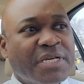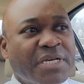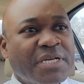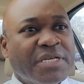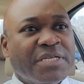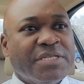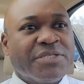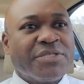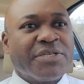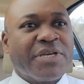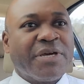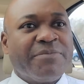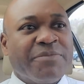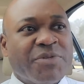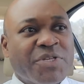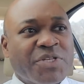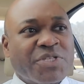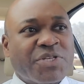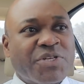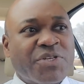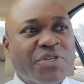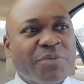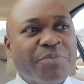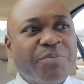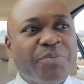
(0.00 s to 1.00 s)
So I'm
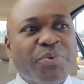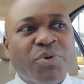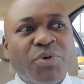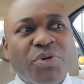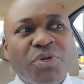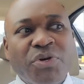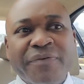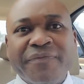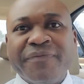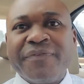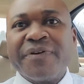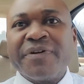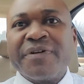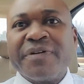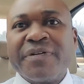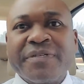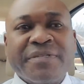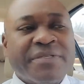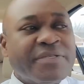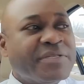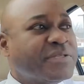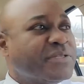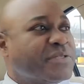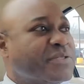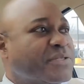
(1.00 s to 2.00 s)
just gonna pull over
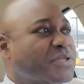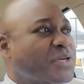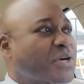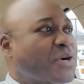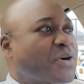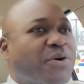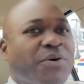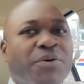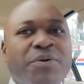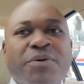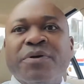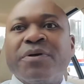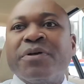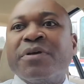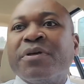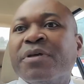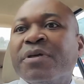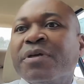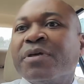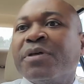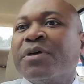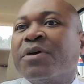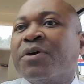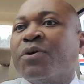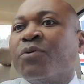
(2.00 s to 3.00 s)
so
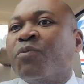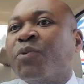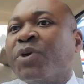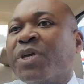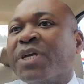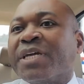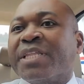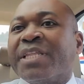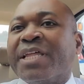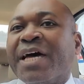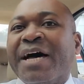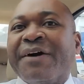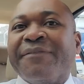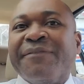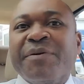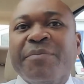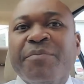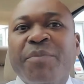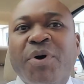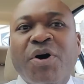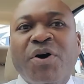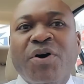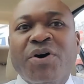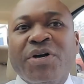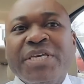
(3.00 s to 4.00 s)
we can have a
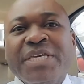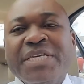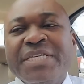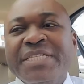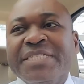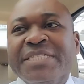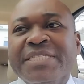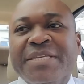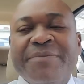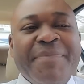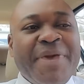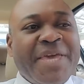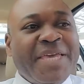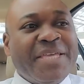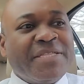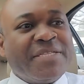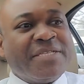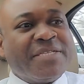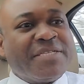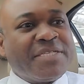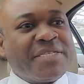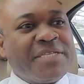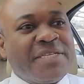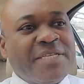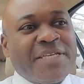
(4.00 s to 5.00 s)
more intimate
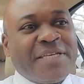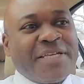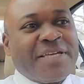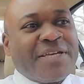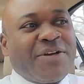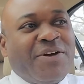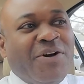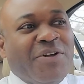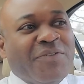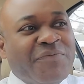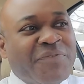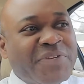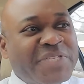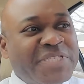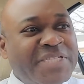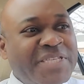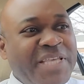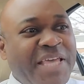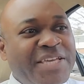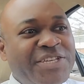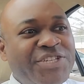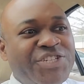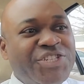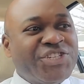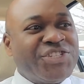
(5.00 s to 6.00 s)

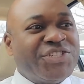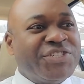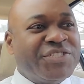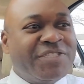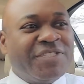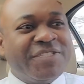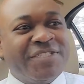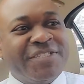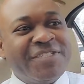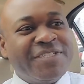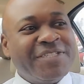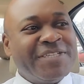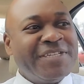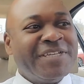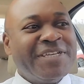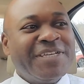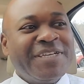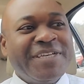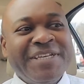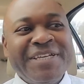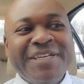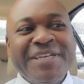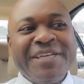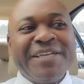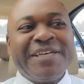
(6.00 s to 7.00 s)
conversation.
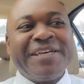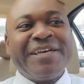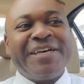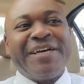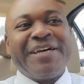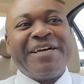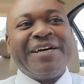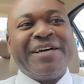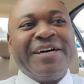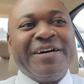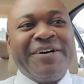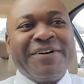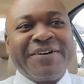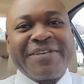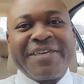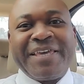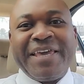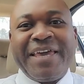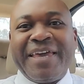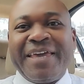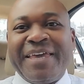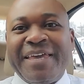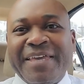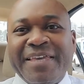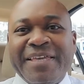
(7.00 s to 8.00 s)

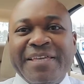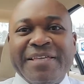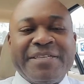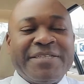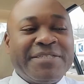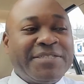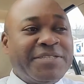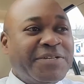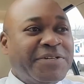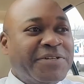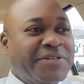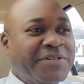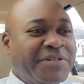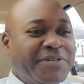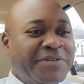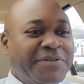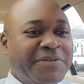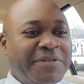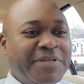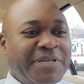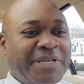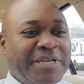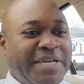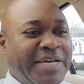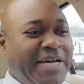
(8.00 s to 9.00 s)
Okay, so
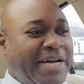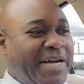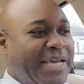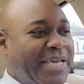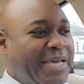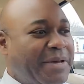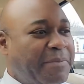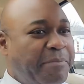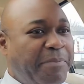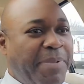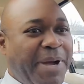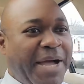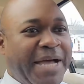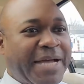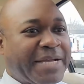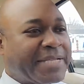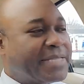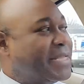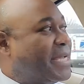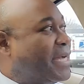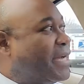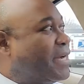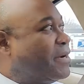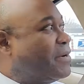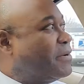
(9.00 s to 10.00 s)
I am parked
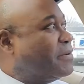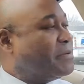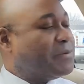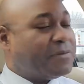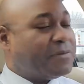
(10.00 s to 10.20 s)
now.